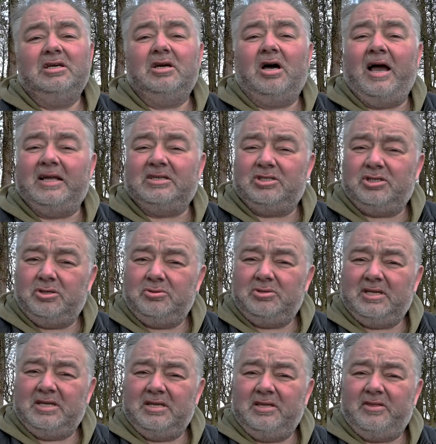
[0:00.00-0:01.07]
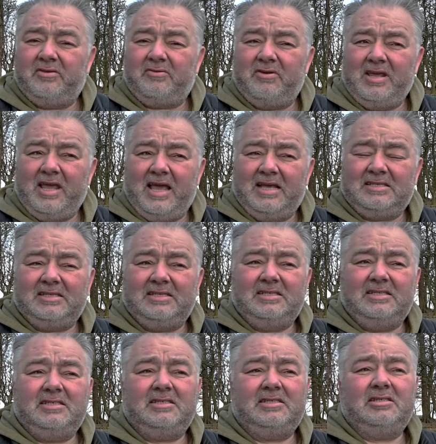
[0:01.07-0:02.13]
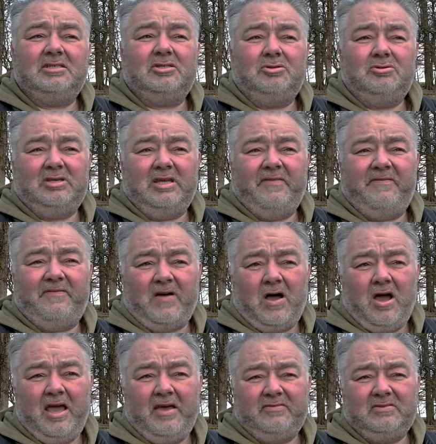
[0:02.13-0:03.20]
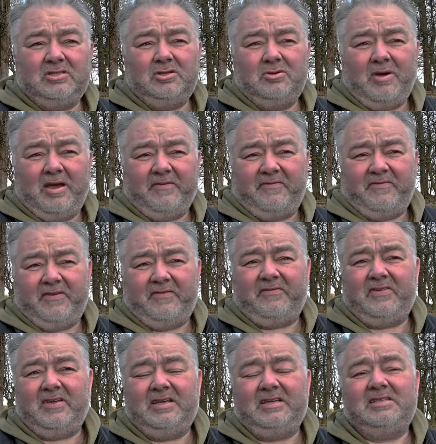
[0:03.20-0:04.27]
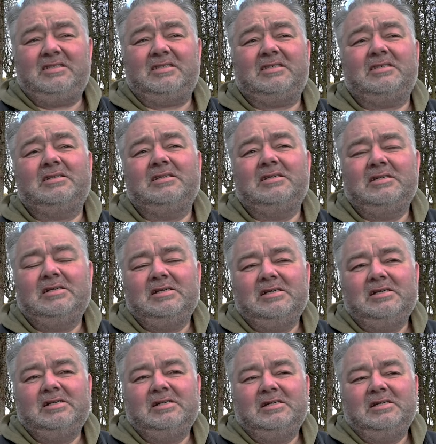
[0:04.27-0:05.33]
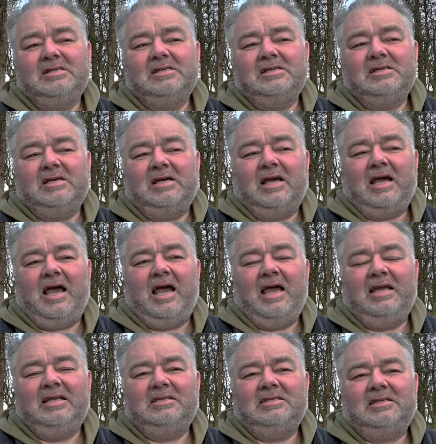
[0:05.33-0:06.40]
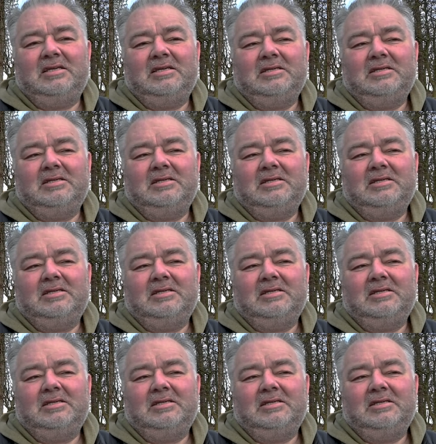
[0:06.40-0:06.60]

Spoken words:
I had two D3Ss, two D5s, two 850s, and